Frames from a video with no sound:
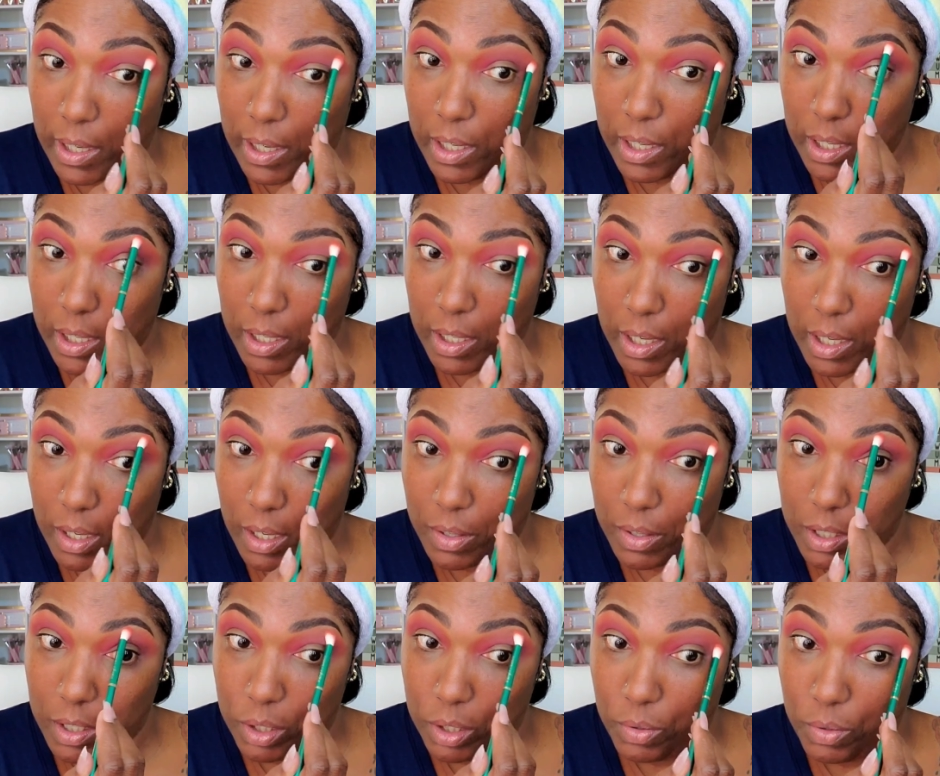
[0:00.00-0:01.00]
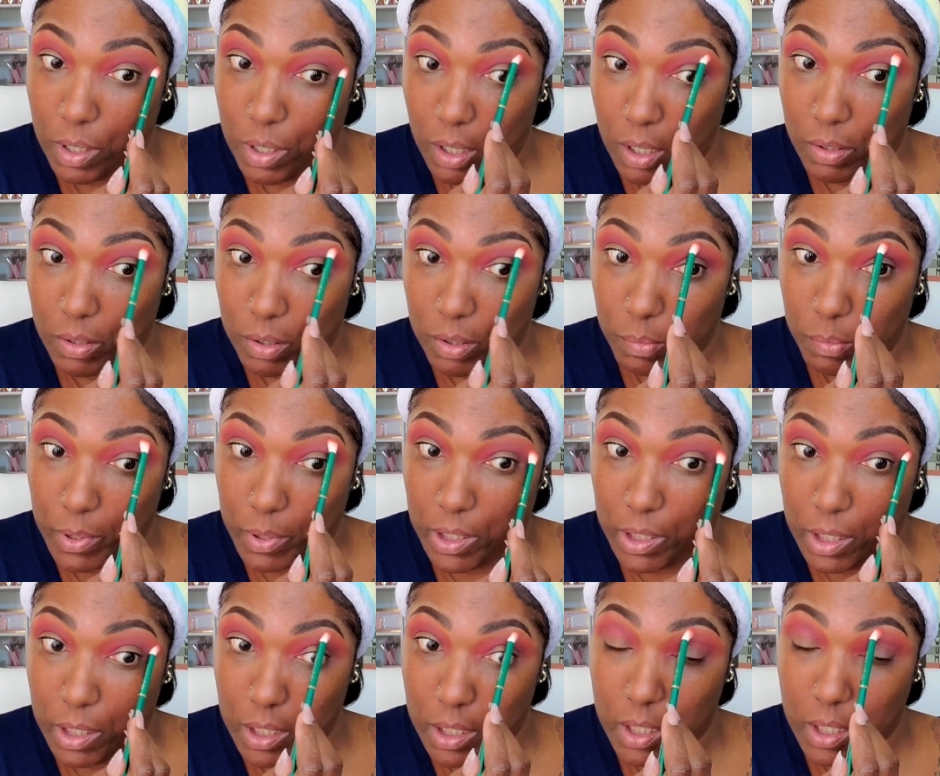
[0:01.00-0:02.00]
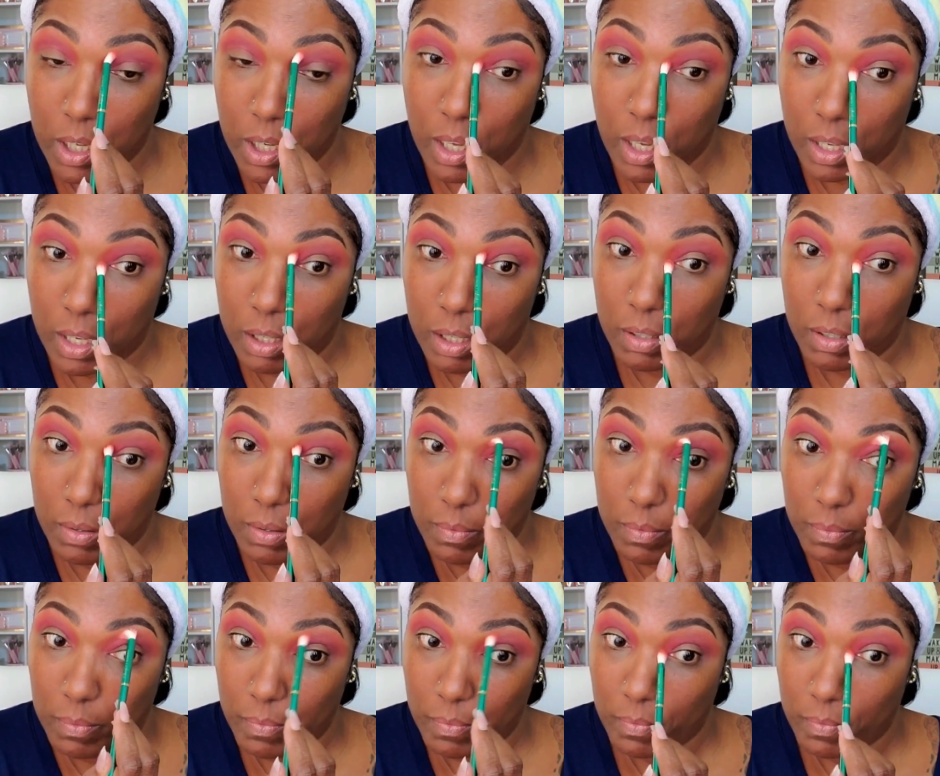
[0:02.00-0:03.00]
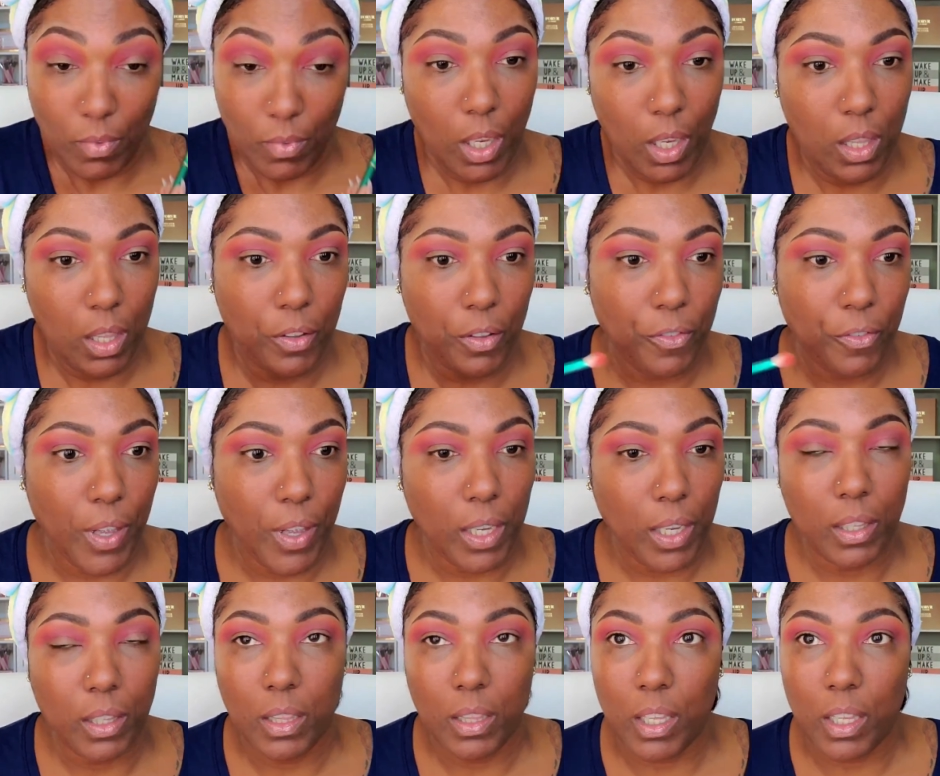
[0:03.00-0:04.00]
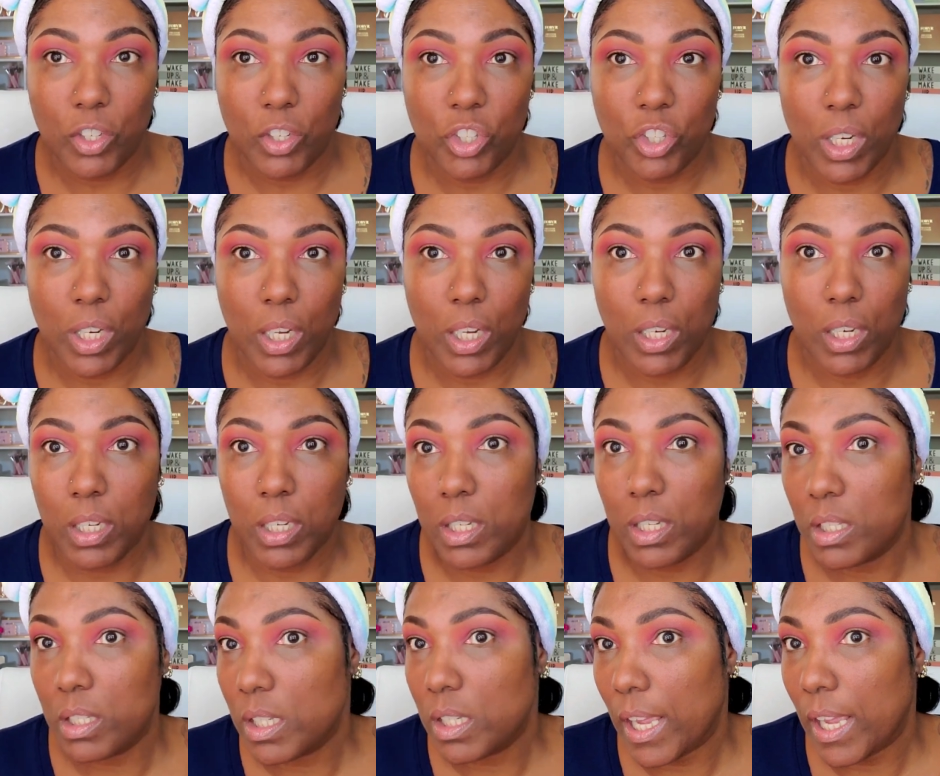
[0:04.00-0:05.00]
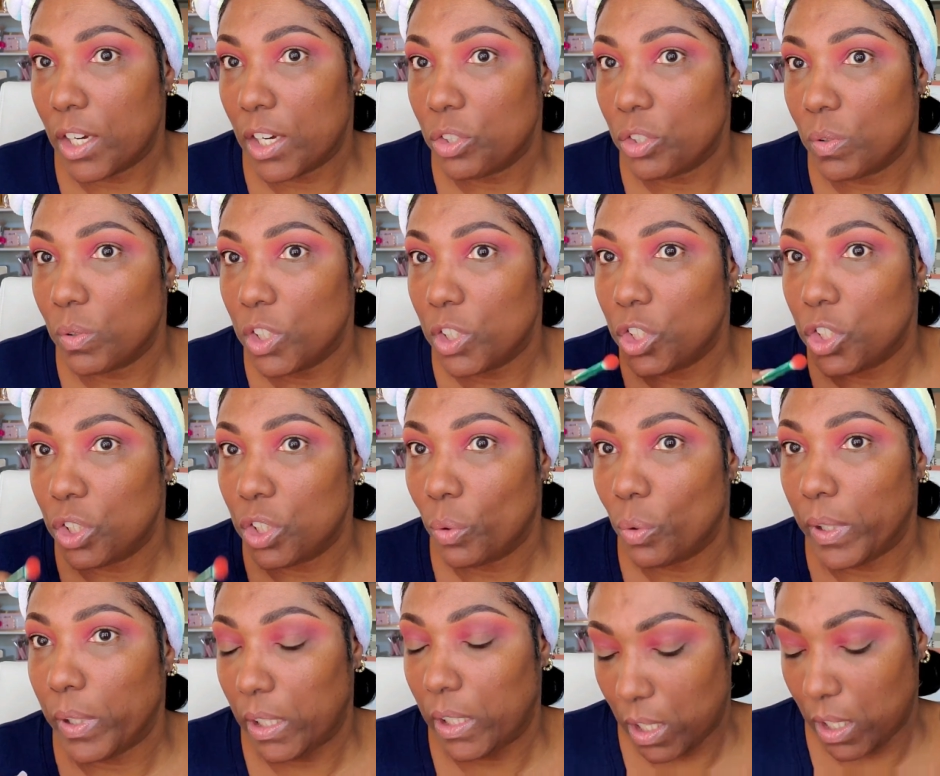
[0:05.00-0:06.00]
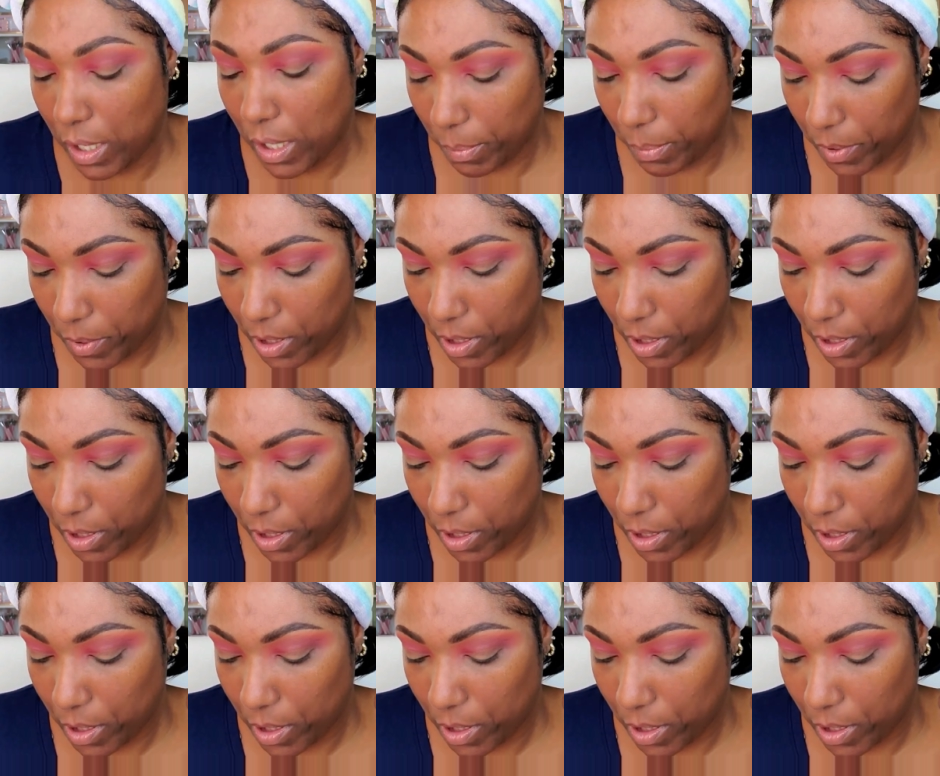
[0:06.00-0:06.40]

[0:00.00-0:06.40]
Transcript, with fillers: liking how these two colors are blending together and the fact that that shade is actually showing up.